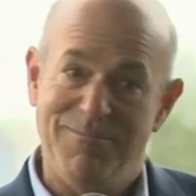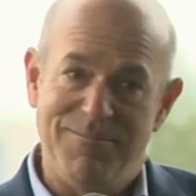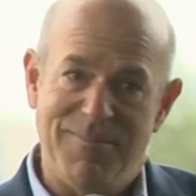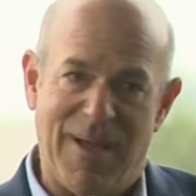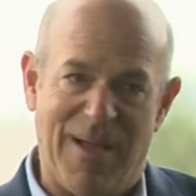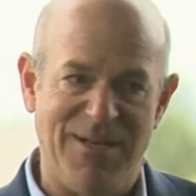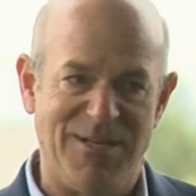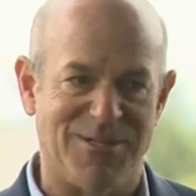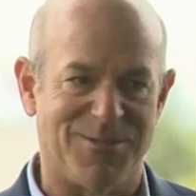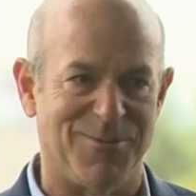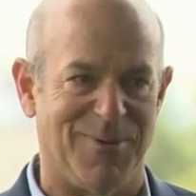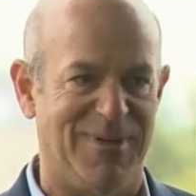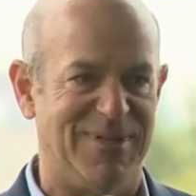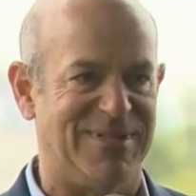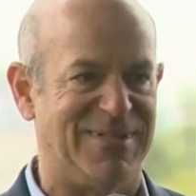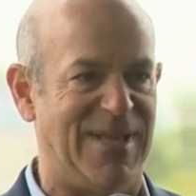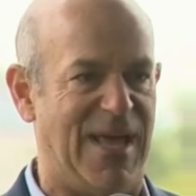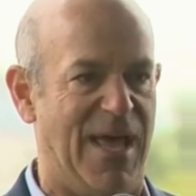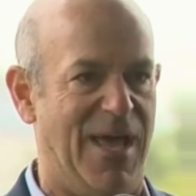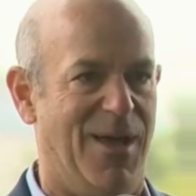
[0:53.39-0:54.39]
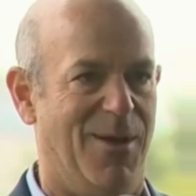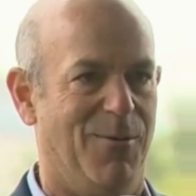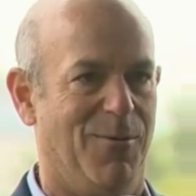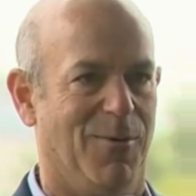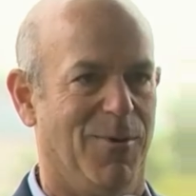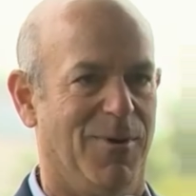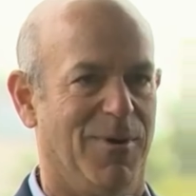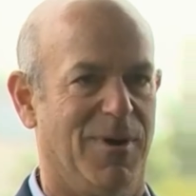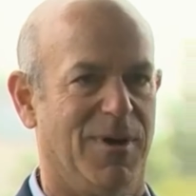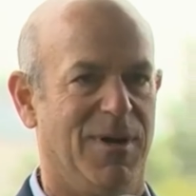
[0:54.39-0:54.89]
I just want to say
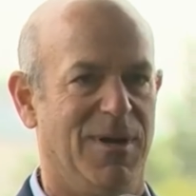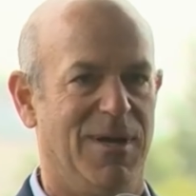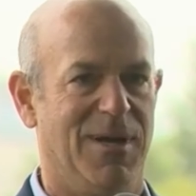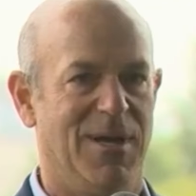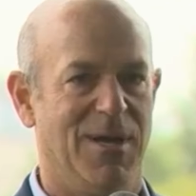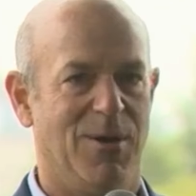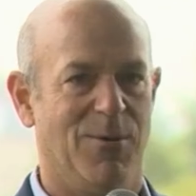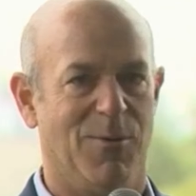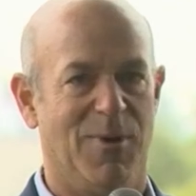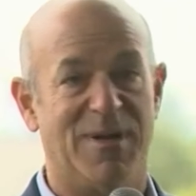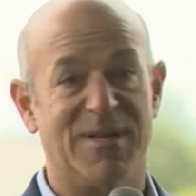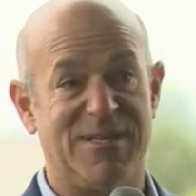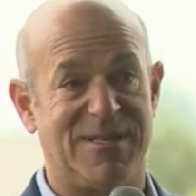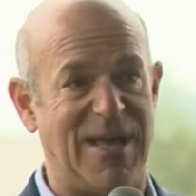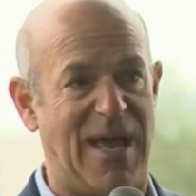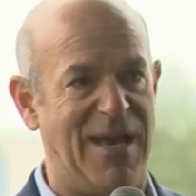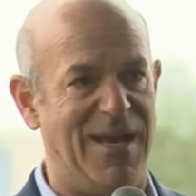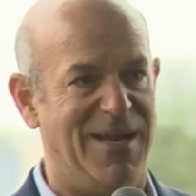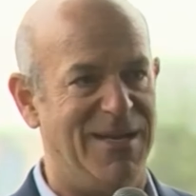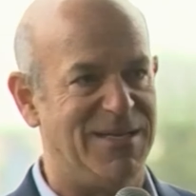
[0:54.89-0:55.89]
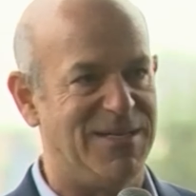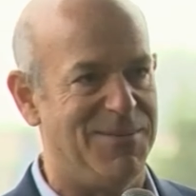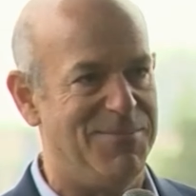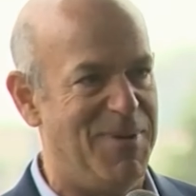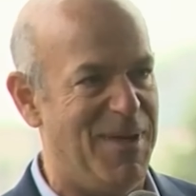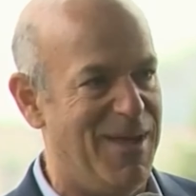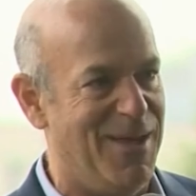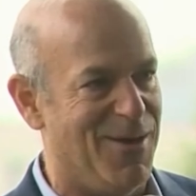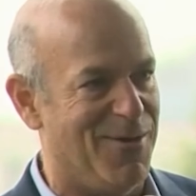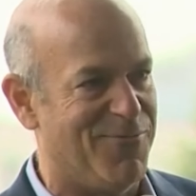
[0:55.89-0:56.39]
we're excited to
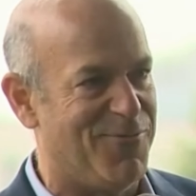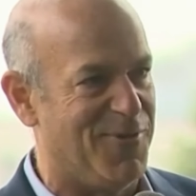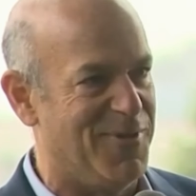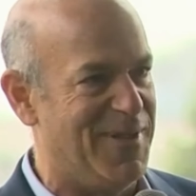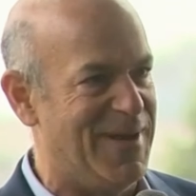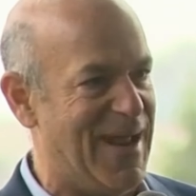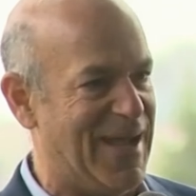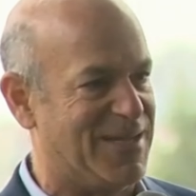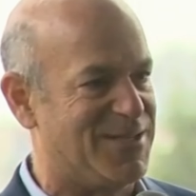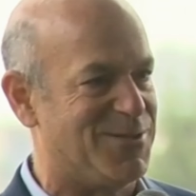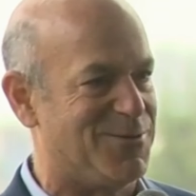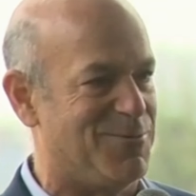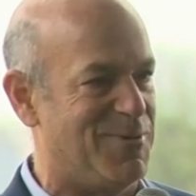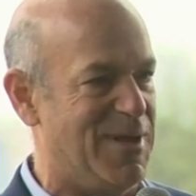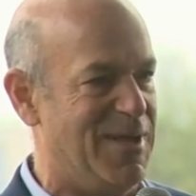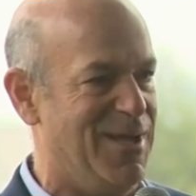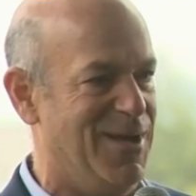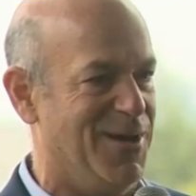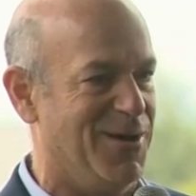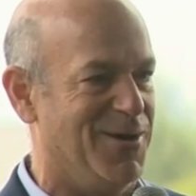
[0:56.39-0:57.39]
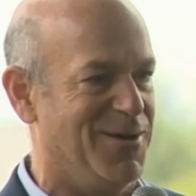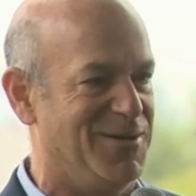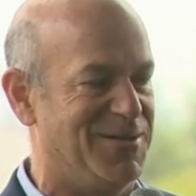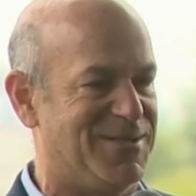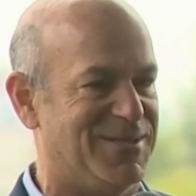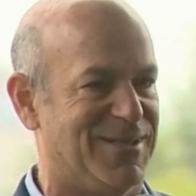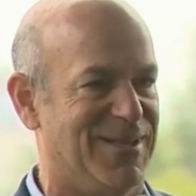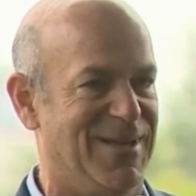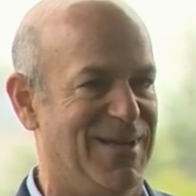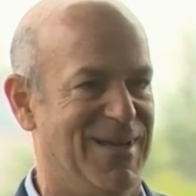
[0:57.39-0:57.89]
be here for the next 3 years,
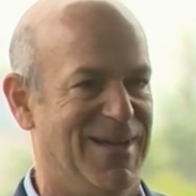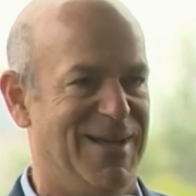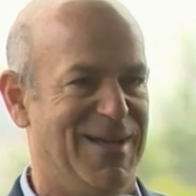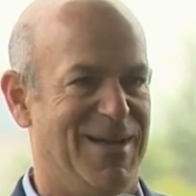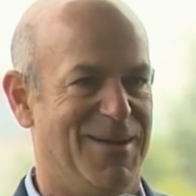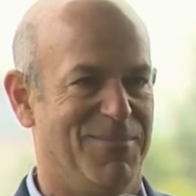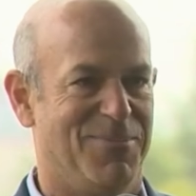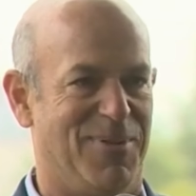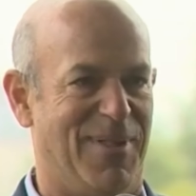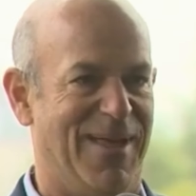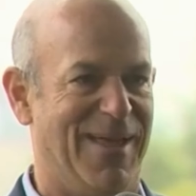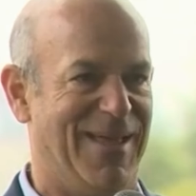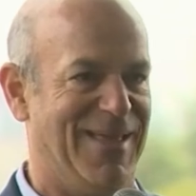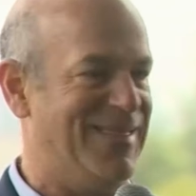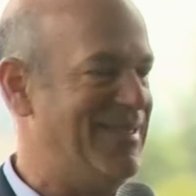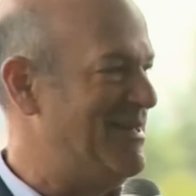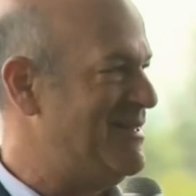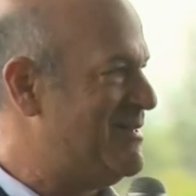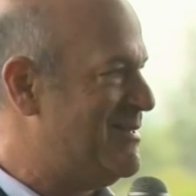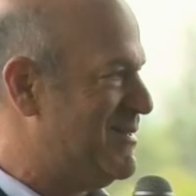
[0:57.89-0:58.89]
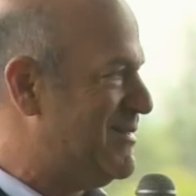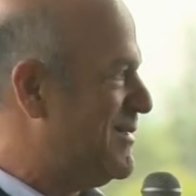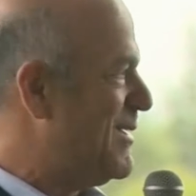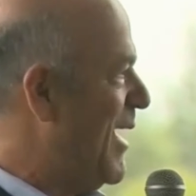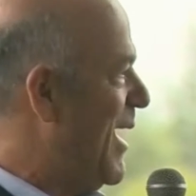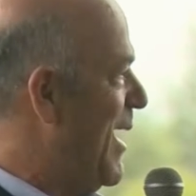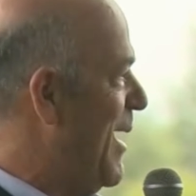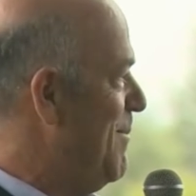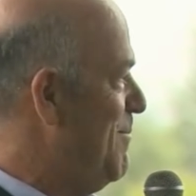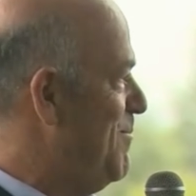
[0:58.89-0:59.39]
playing in this
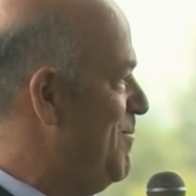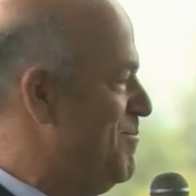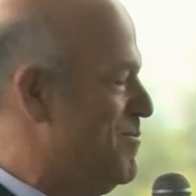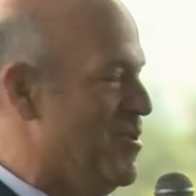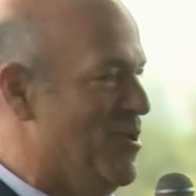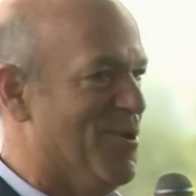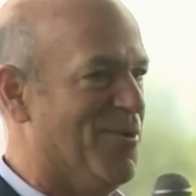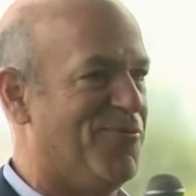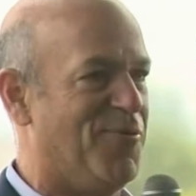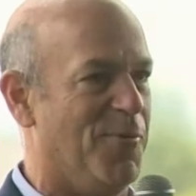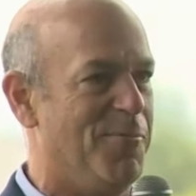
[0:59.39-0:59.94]
beautiful